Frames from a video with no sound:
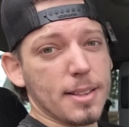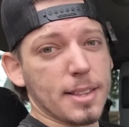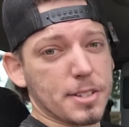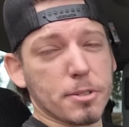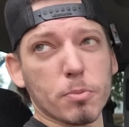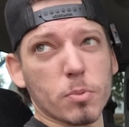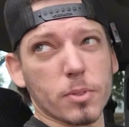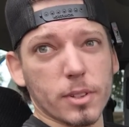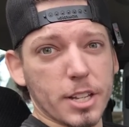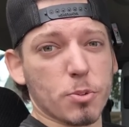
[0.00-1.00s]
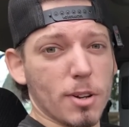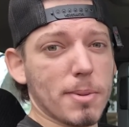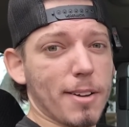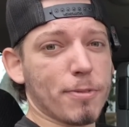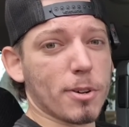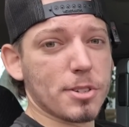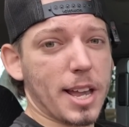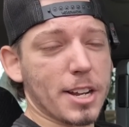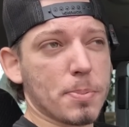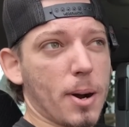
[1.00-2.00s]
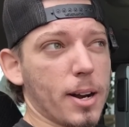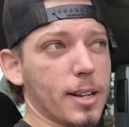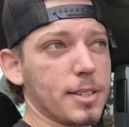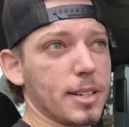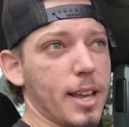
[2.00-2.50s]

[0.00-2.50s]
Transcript: This was my first Edge product,